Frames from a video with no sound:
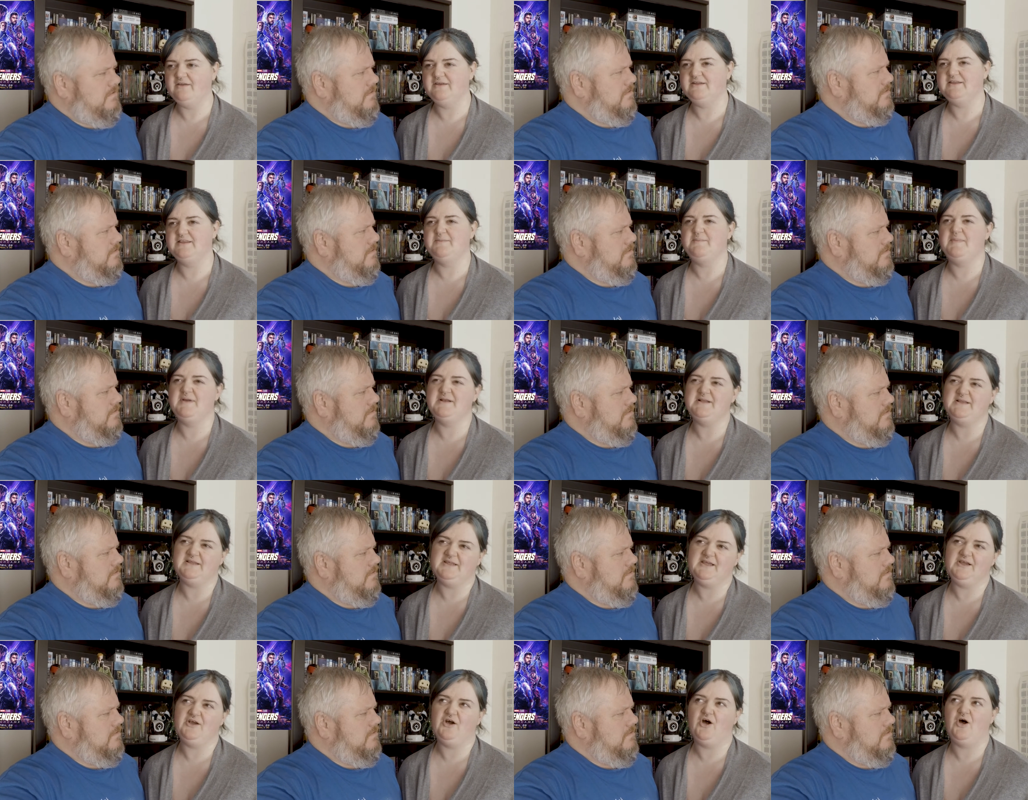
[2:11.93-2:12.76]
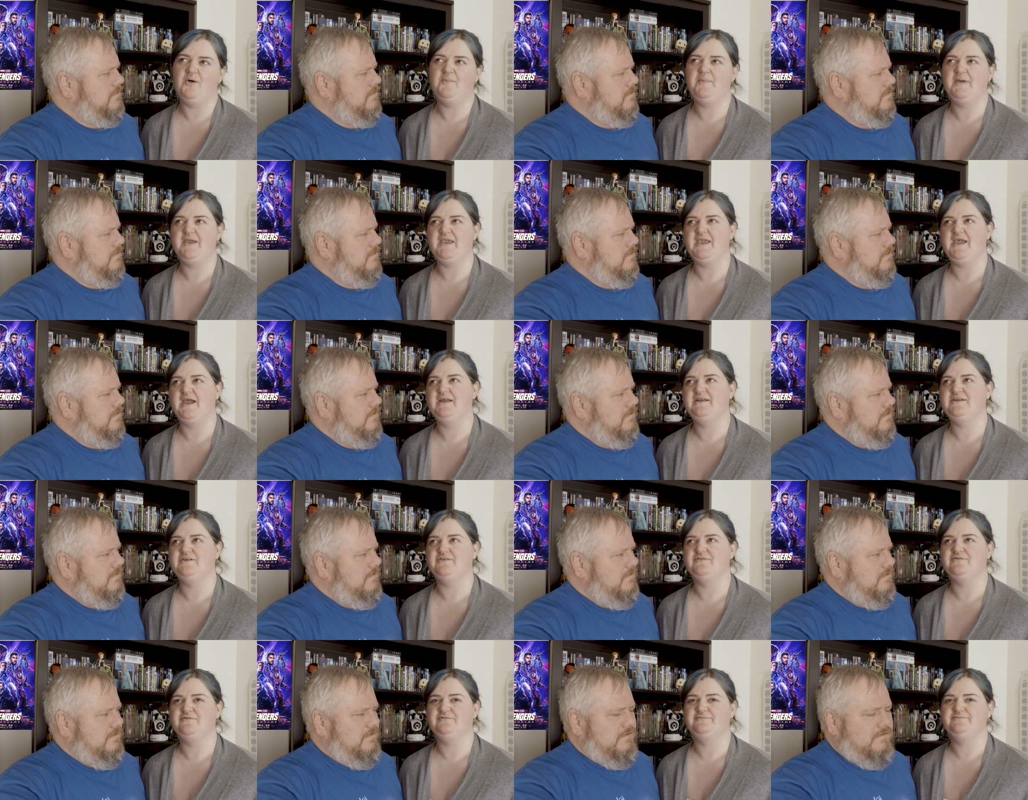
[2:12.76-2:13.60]
Speaker 1: In the middle, it got a bit
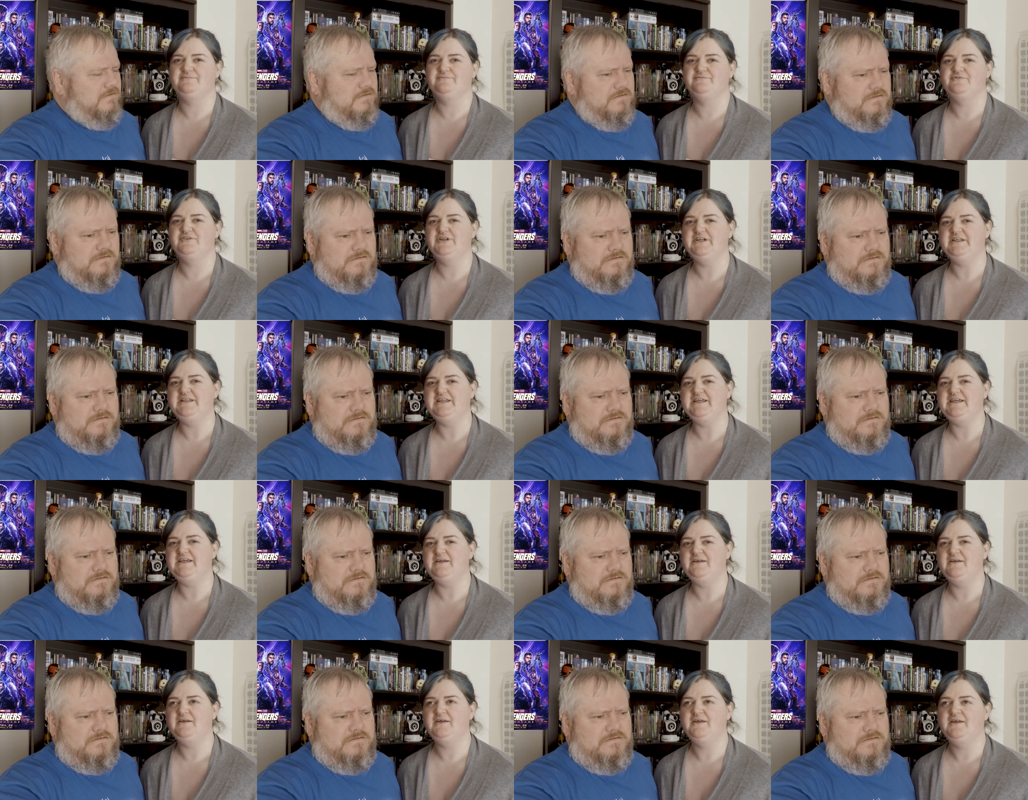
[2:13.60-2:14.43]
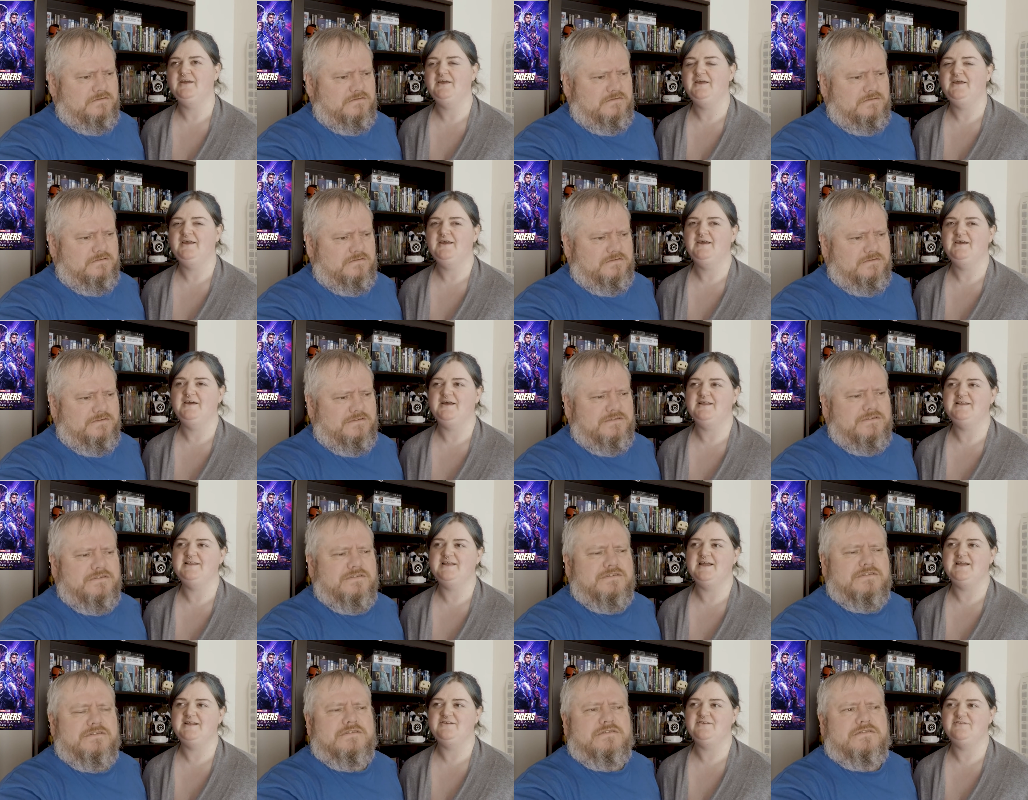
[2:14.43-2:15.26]
kind of really,
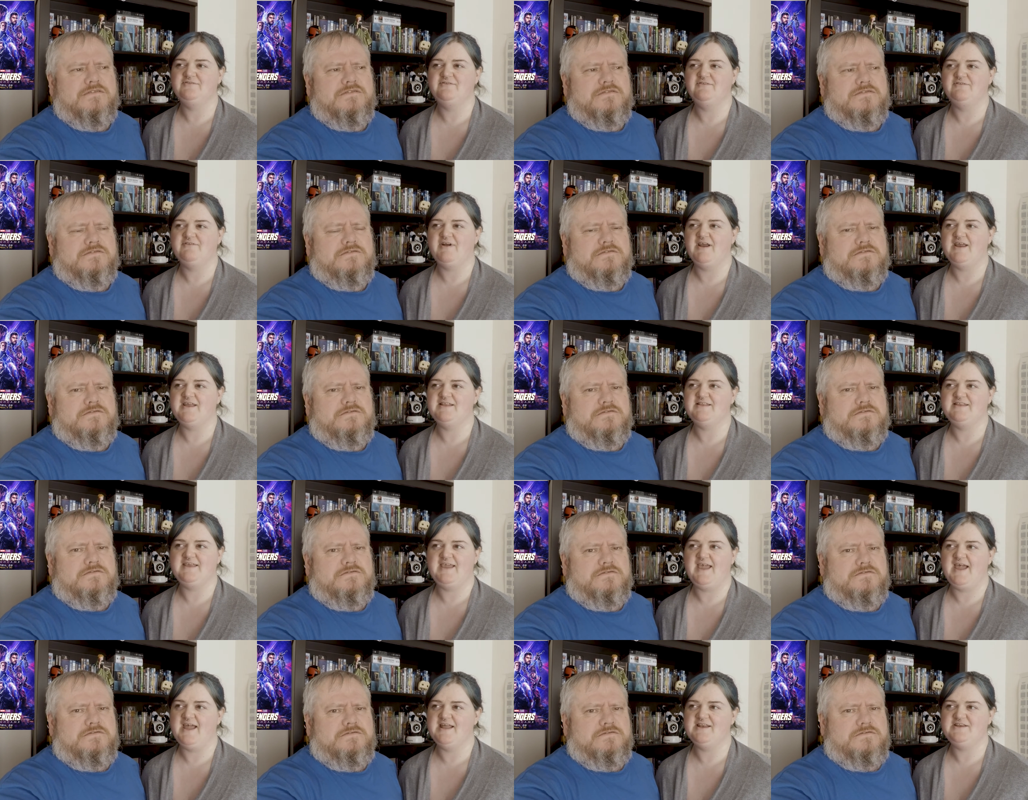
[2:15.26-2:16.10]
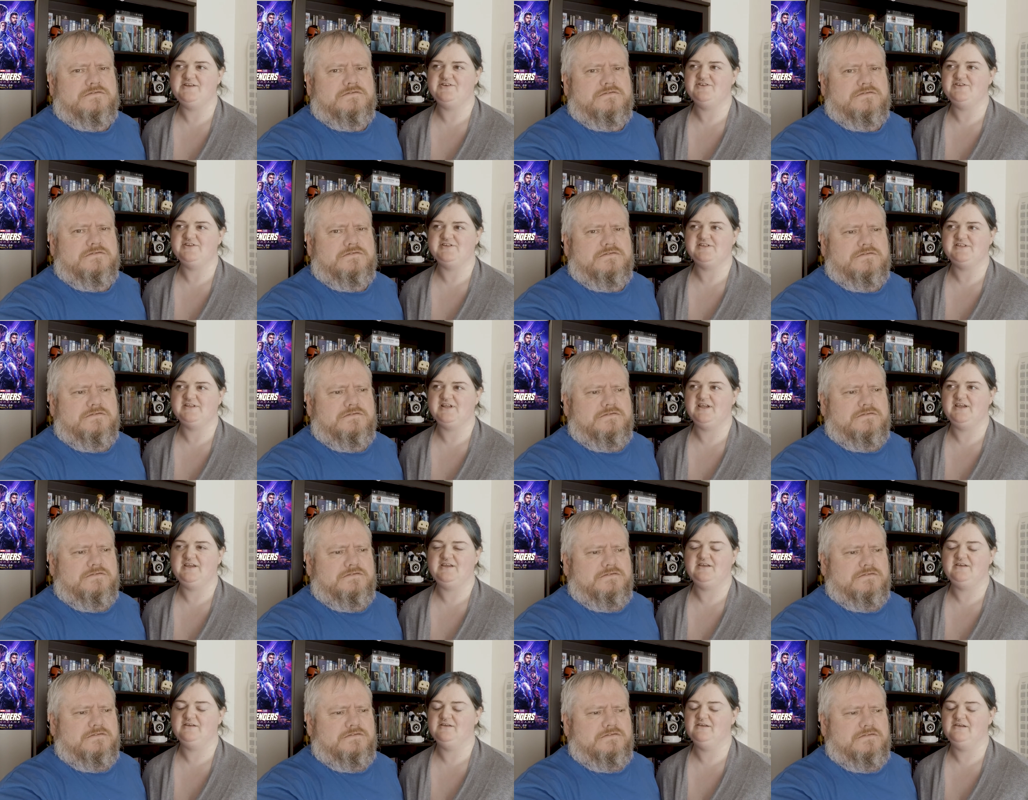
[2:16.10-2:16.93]
and then right at the end, you're just
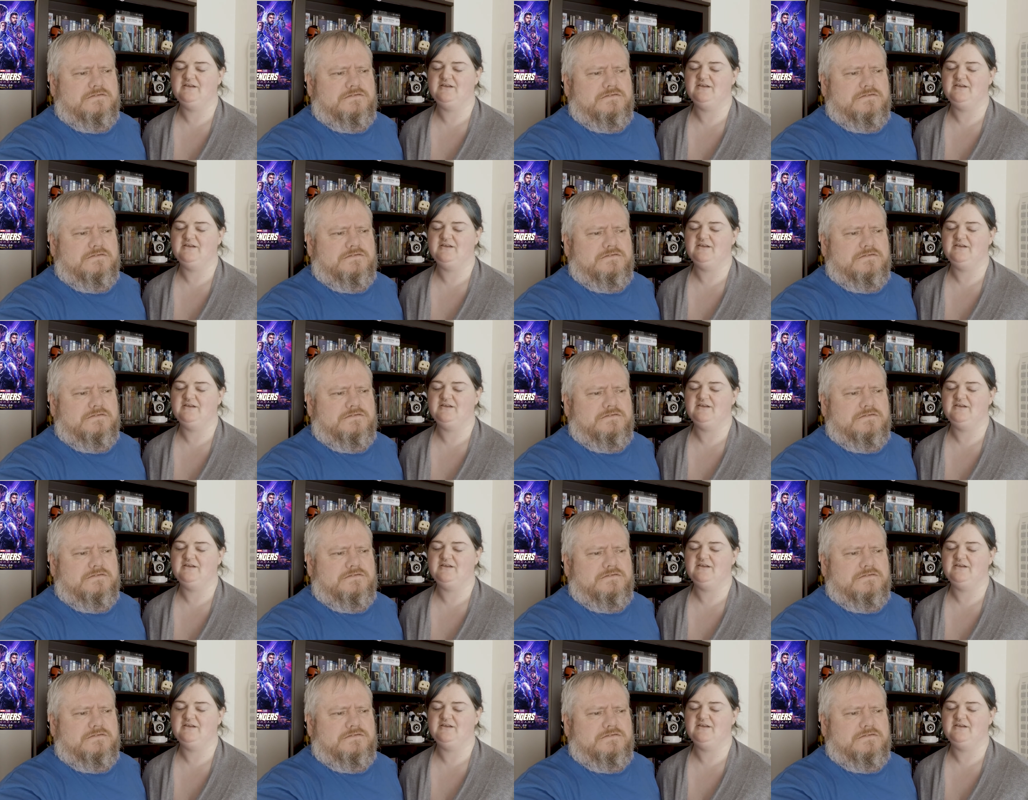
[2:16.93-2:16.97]
like,